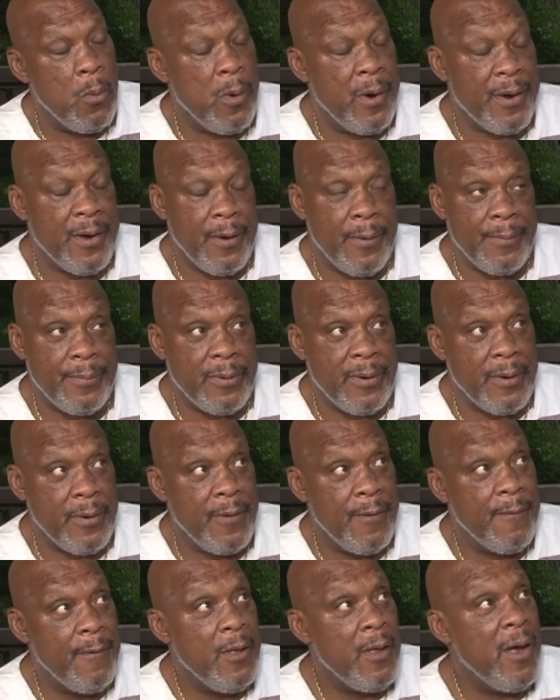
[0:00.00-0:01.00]
Every one
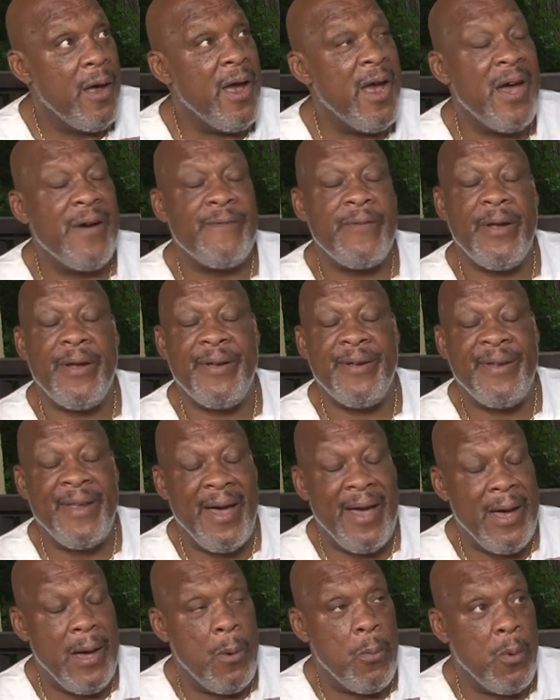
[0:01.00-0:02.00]
of them. Every
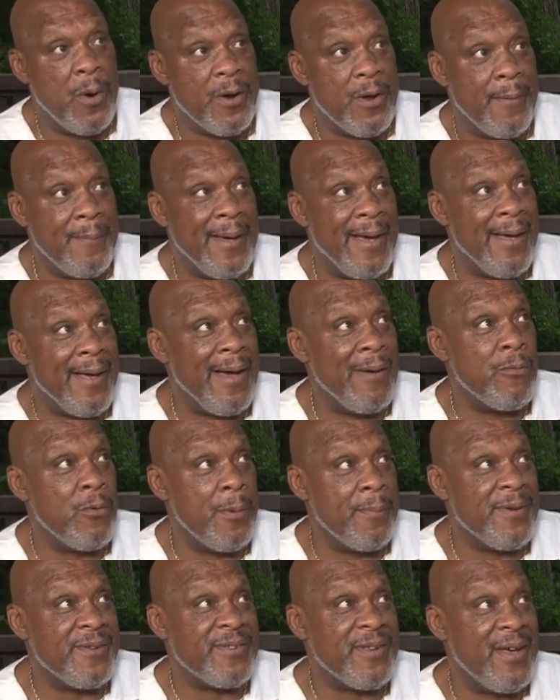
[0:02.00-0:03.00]
damn one of them.
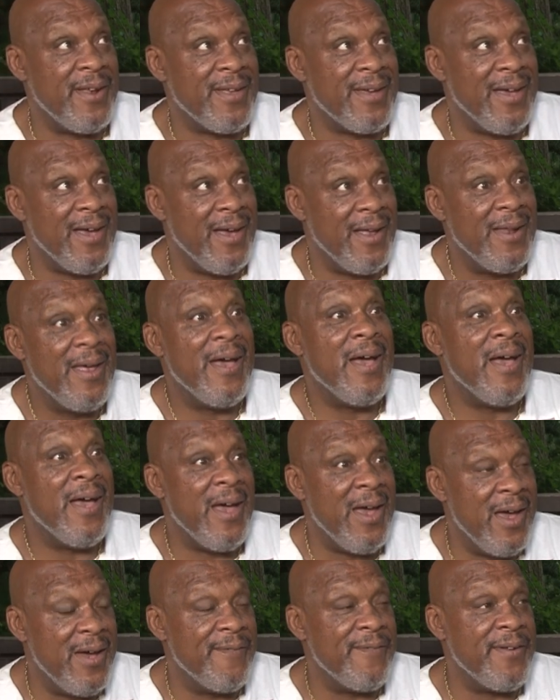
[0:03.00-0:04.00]
Let me say it again.
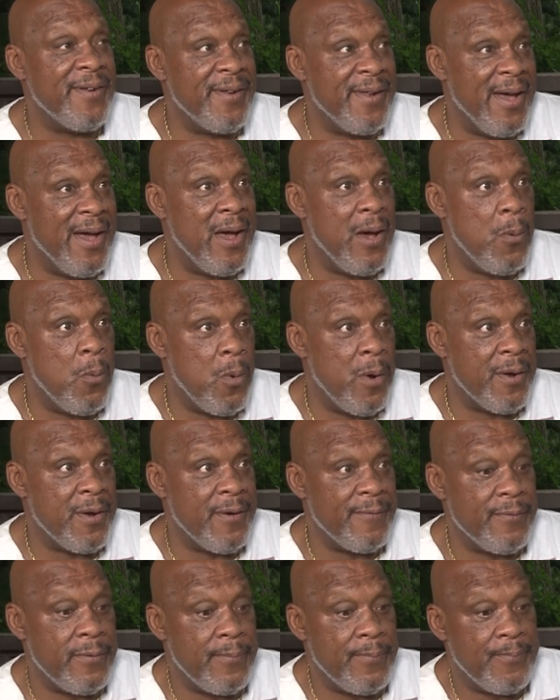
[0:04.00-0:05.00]
Every damn one
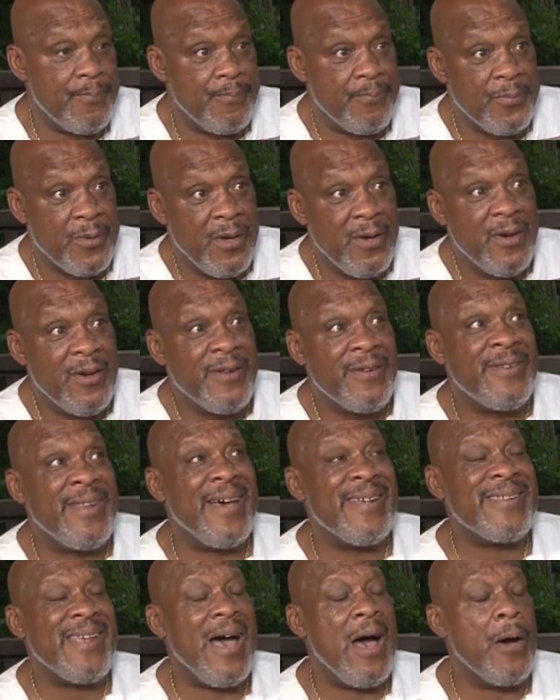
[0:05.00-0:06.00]
of them.
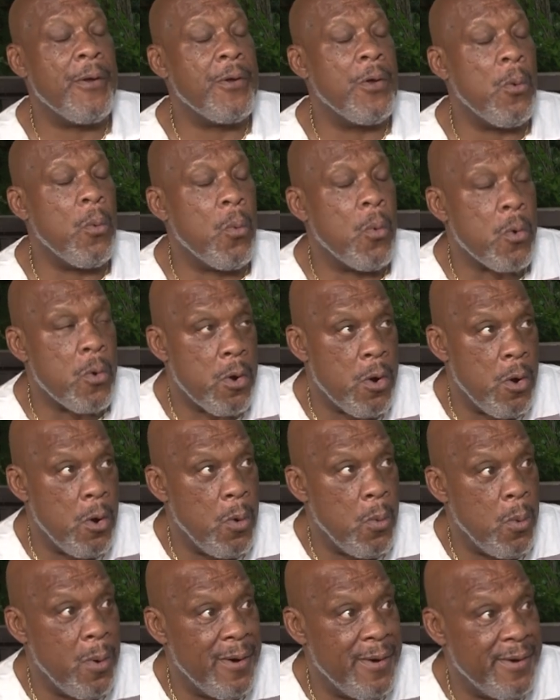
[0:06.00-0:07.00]
That's how the
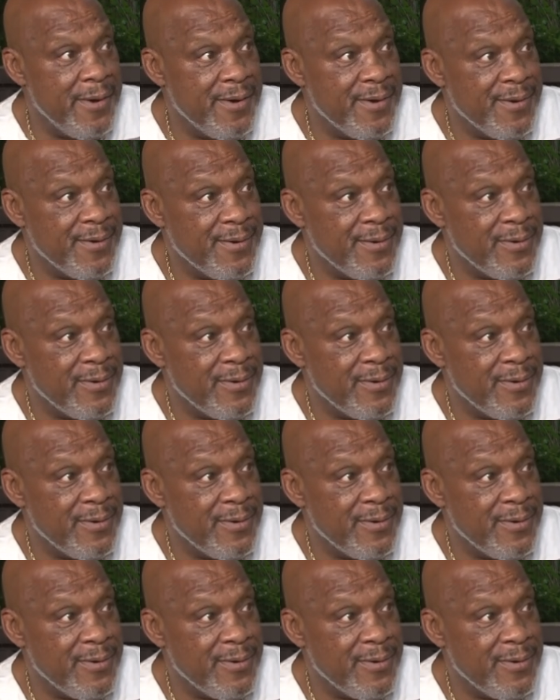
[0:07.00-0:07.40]
world was.